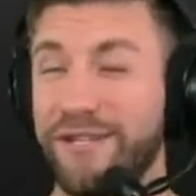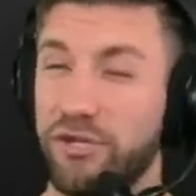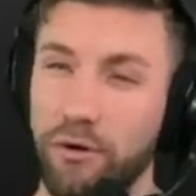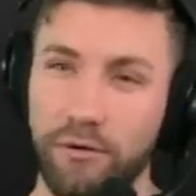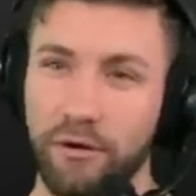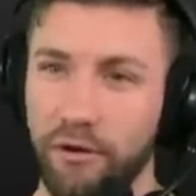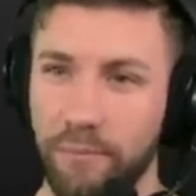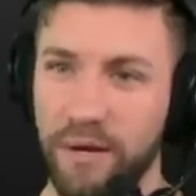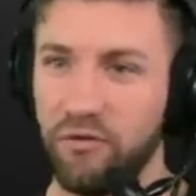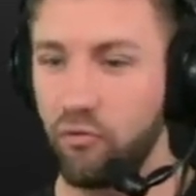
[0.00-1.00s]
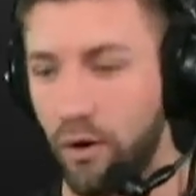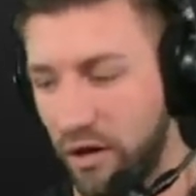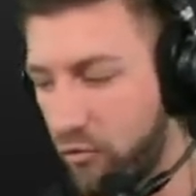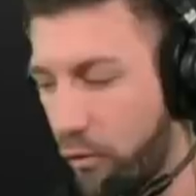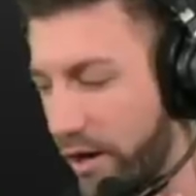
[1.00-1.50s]
struggled a little bit in
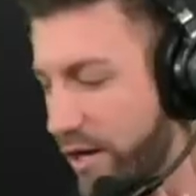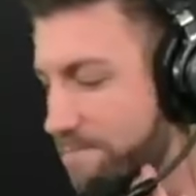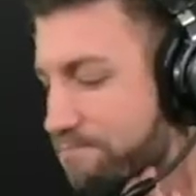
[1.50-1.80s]
2020,